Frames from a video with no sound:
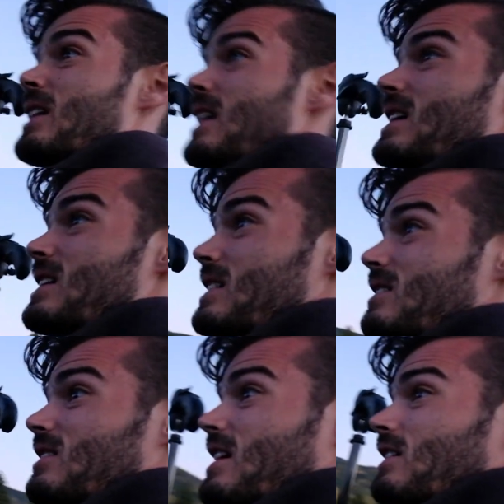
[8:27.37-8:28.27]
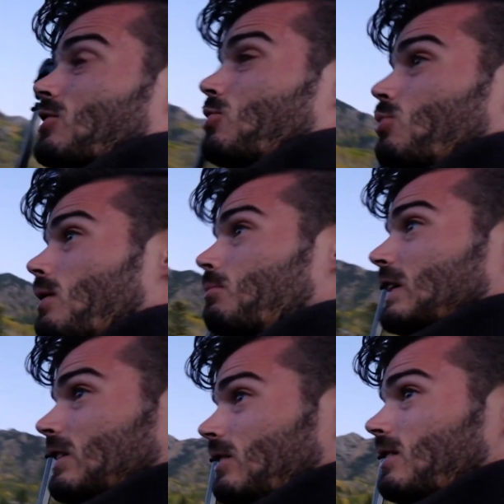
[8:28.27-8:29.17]
it is an extremely
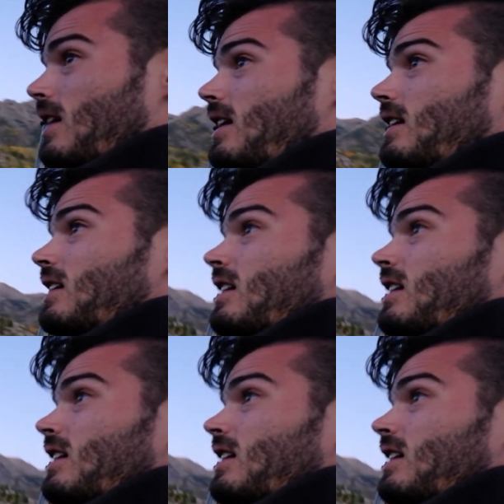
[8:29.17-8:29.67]
clear night.